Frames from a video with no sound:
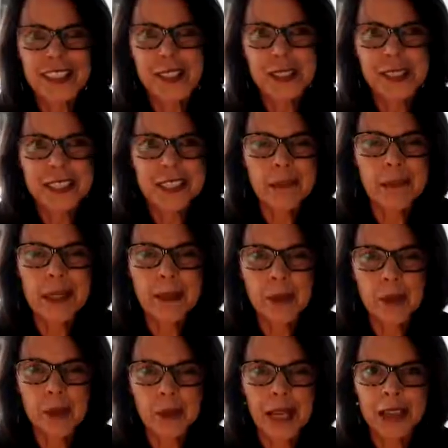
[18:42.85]
Notice the
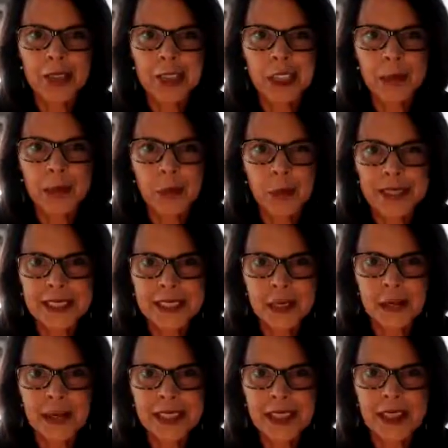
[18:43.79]
people around you and what's
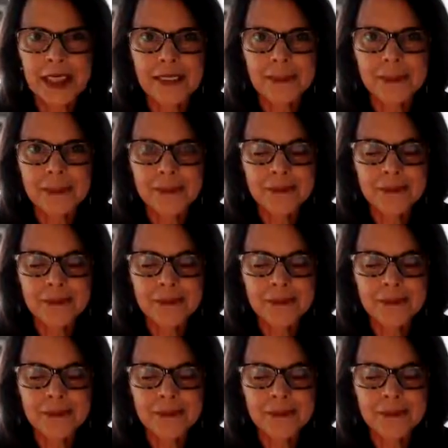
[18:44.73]
going on.